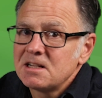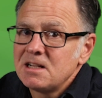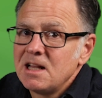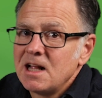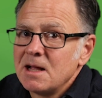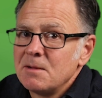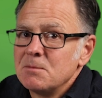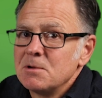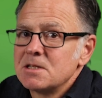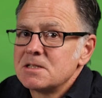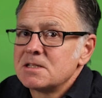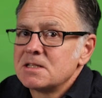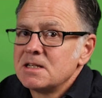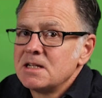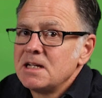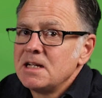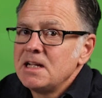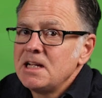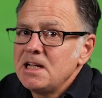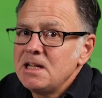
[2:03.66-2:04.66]
climates,
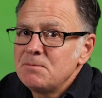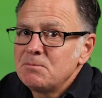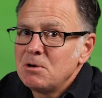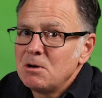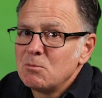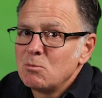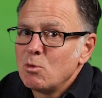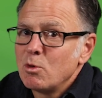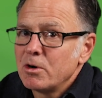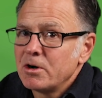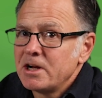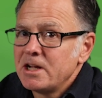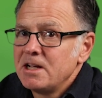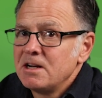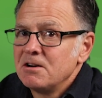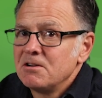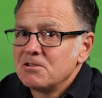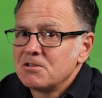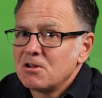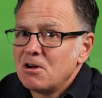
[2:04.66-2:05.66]
heat pump water
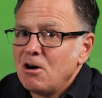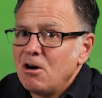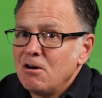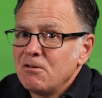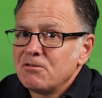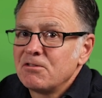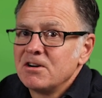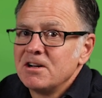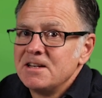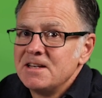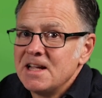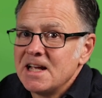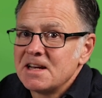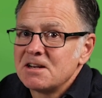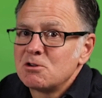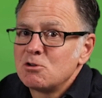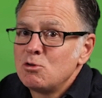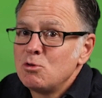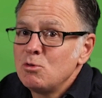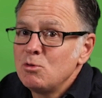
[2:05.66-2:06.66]
heaters offer a
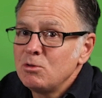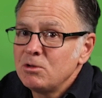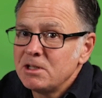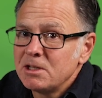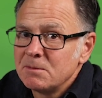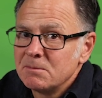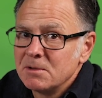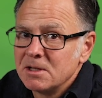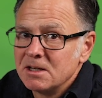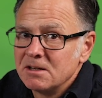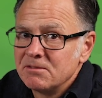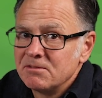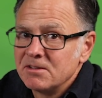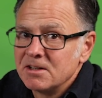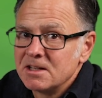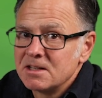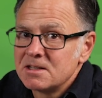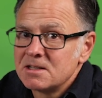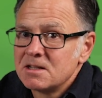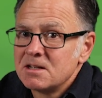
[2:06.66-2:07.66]
net cooling
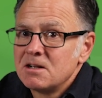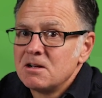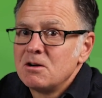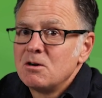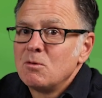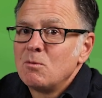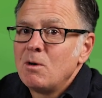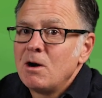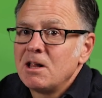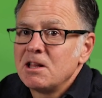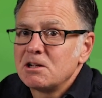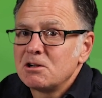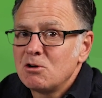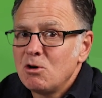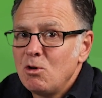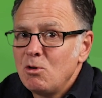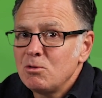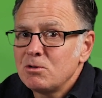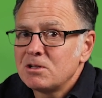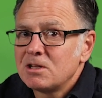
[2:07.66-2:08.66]
benefit, while in
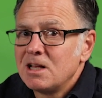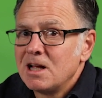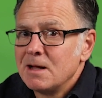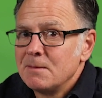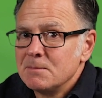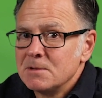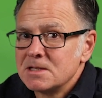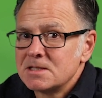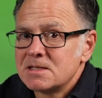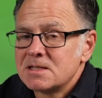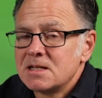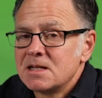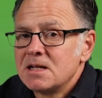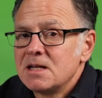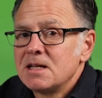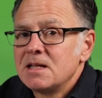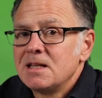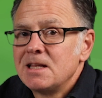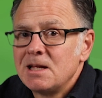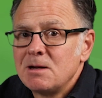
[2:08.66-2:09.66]
cold climates,
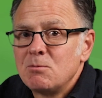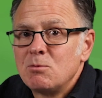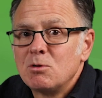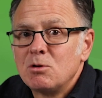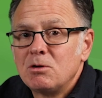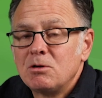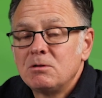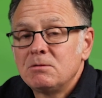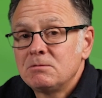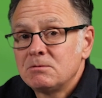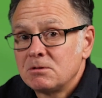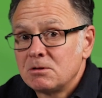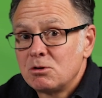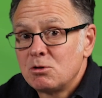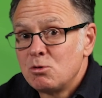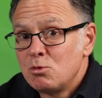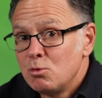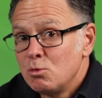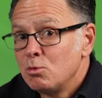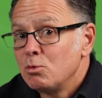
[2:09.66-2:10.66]
they will
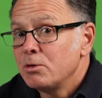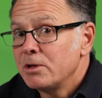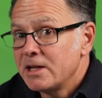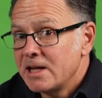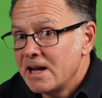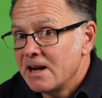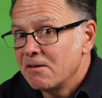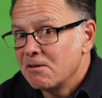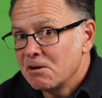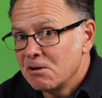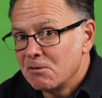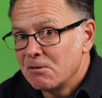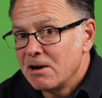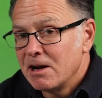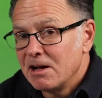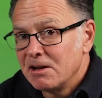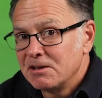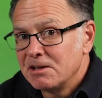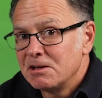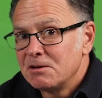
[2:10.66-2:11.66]
cool the area
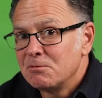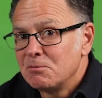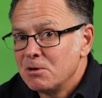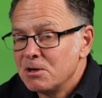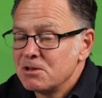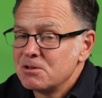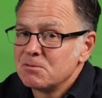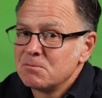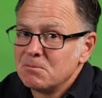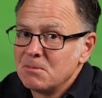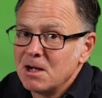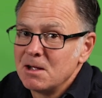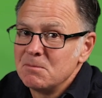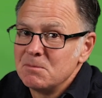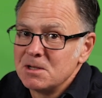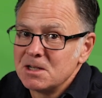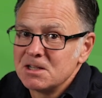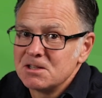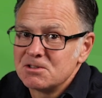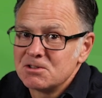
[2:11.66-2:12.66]
around it, which might
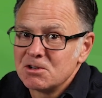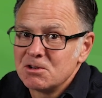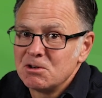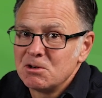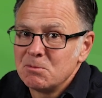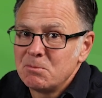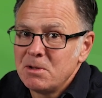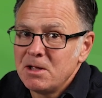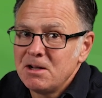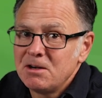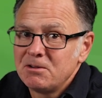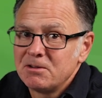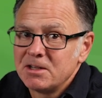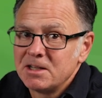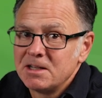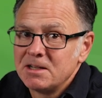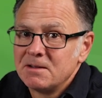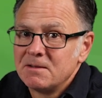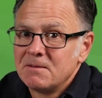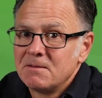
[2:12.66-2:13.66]
be considered a
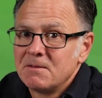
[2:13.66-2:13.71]
penalty.